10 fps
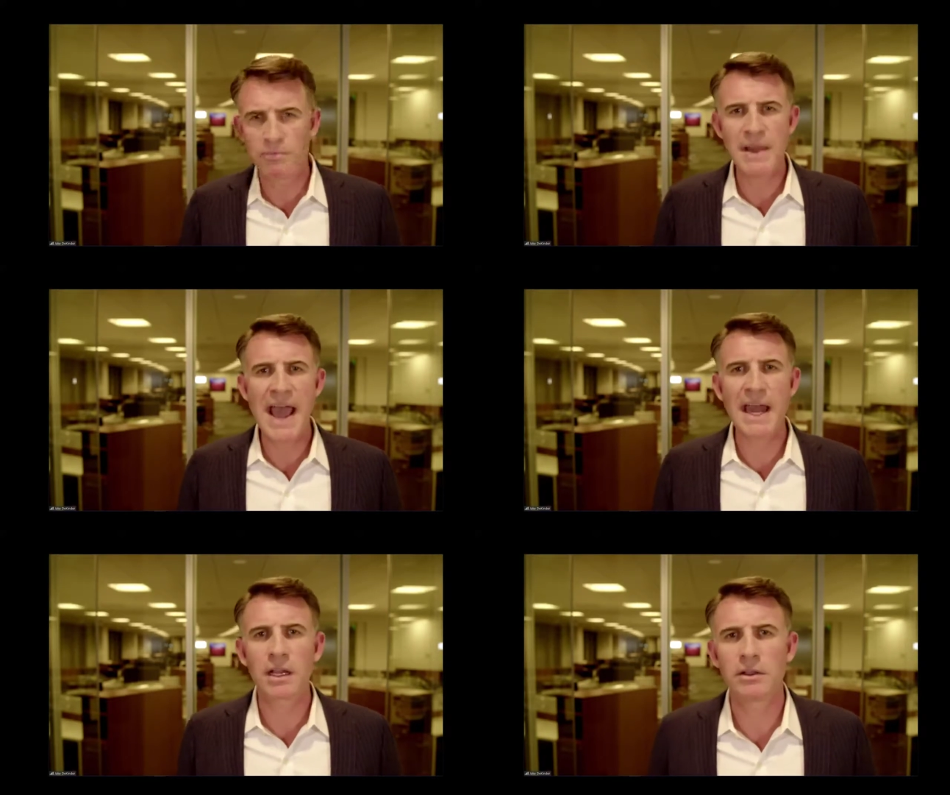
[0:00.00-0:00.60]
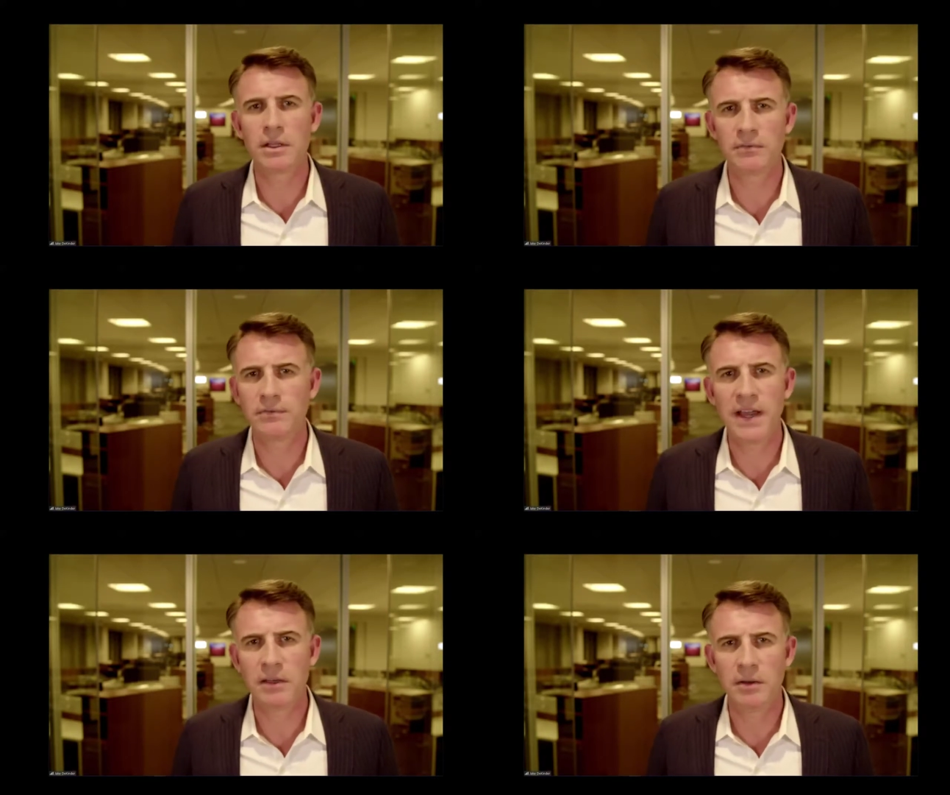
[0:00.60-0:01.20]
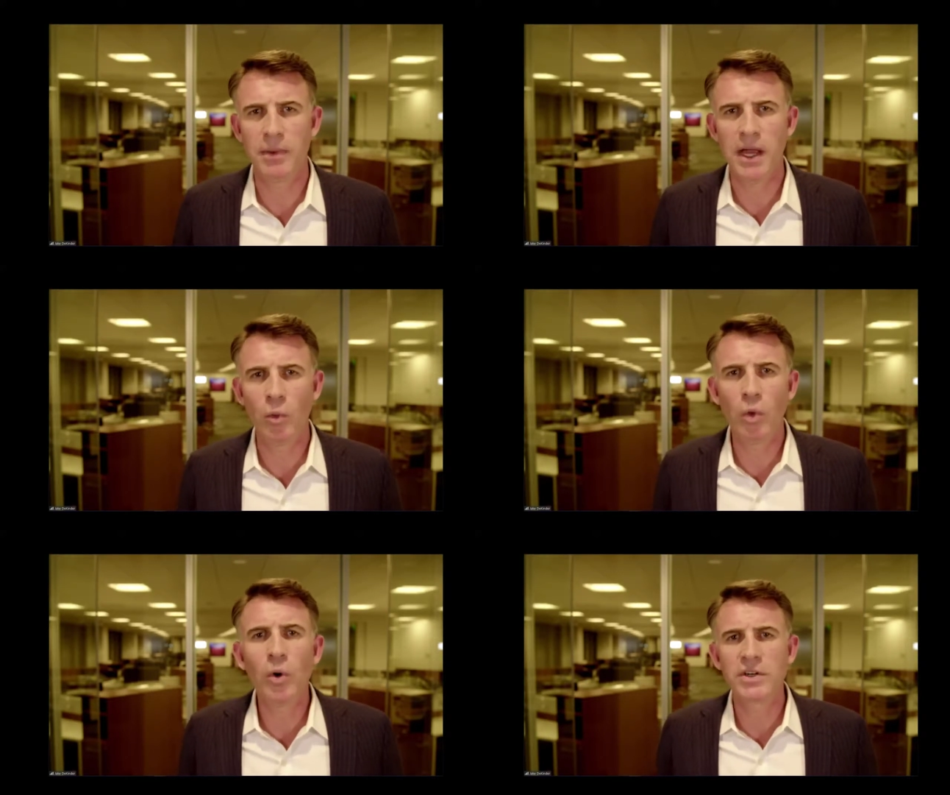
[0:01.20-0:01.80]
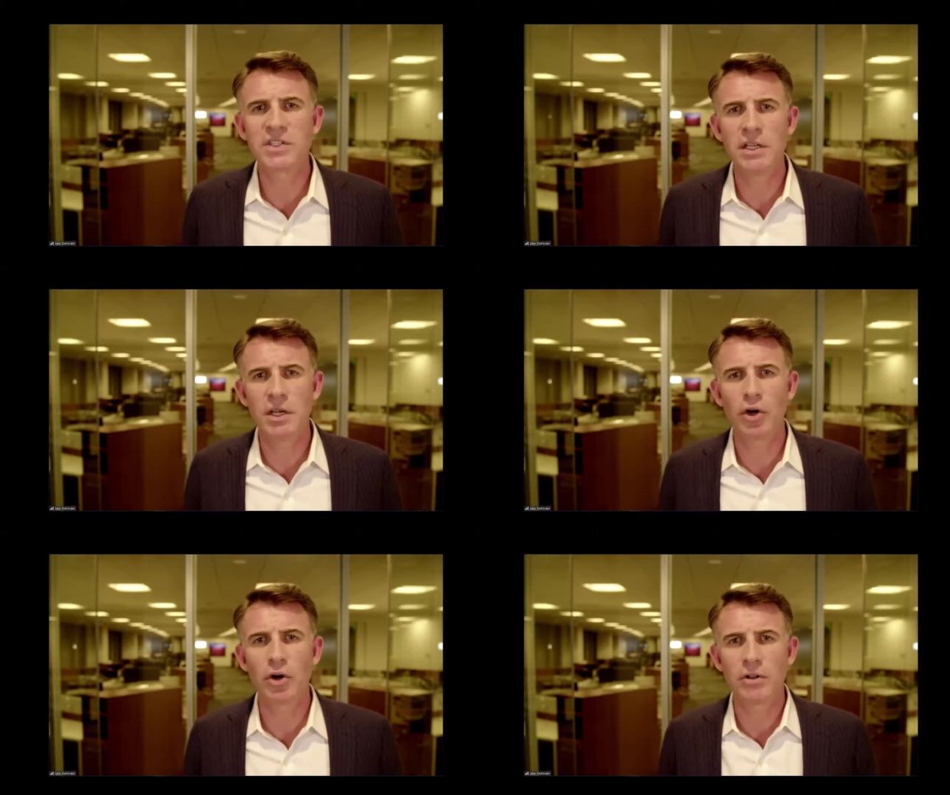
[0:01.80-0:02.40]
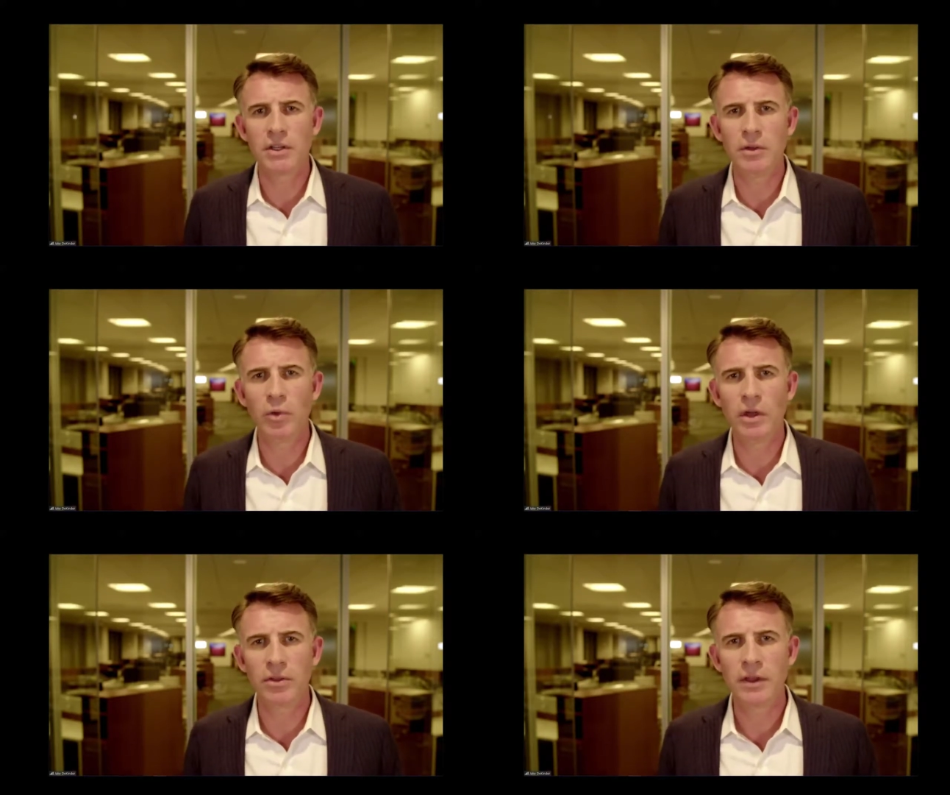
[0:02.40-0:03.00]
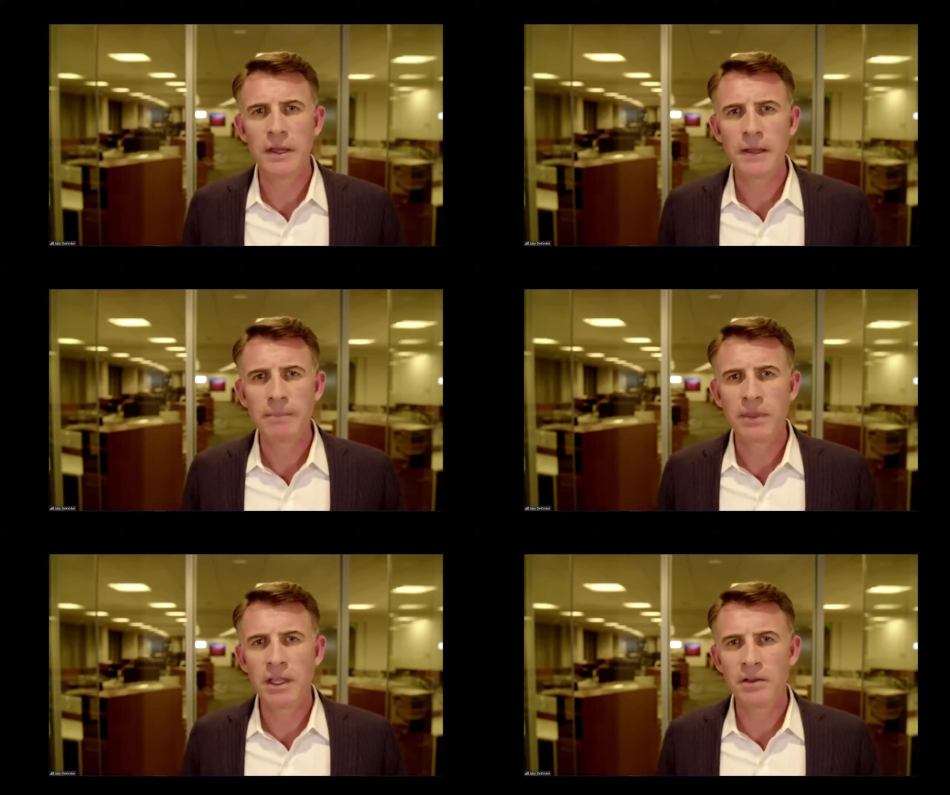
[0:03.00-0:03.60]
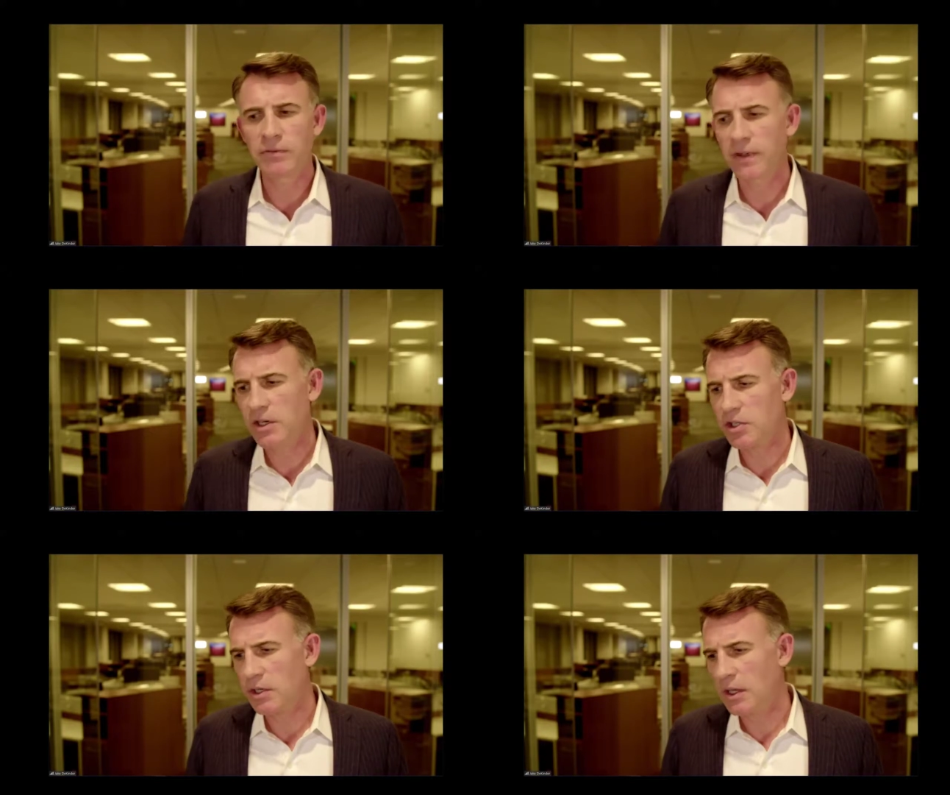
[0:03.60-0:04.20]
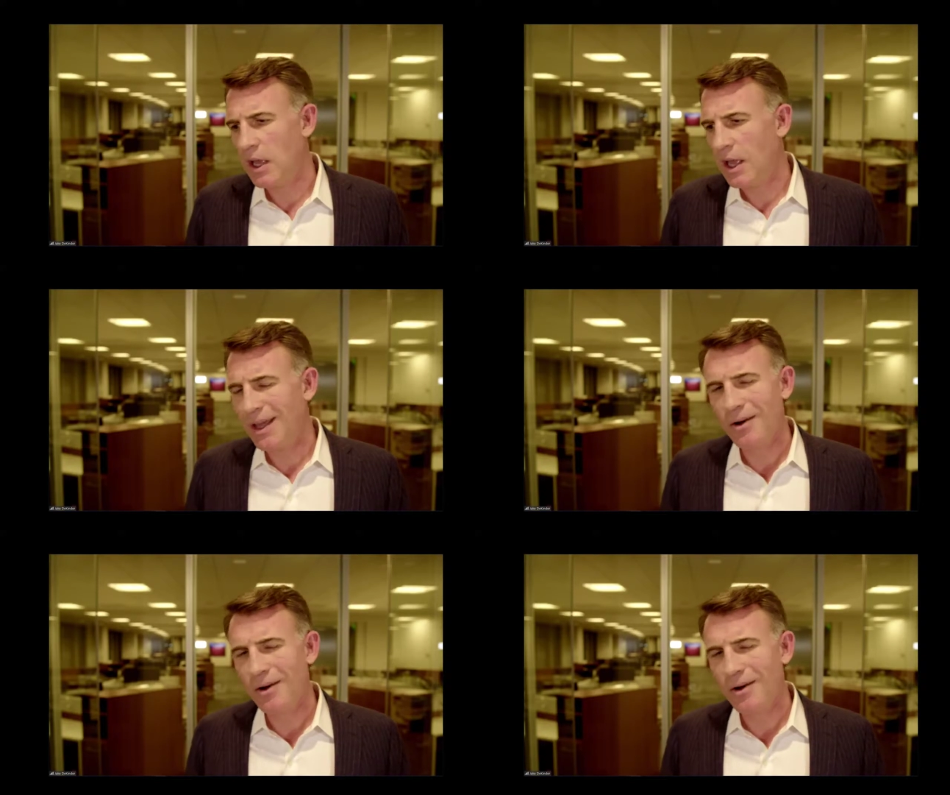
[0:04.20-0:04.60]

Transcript: dramatically affected by what we're seeing currently with inflation.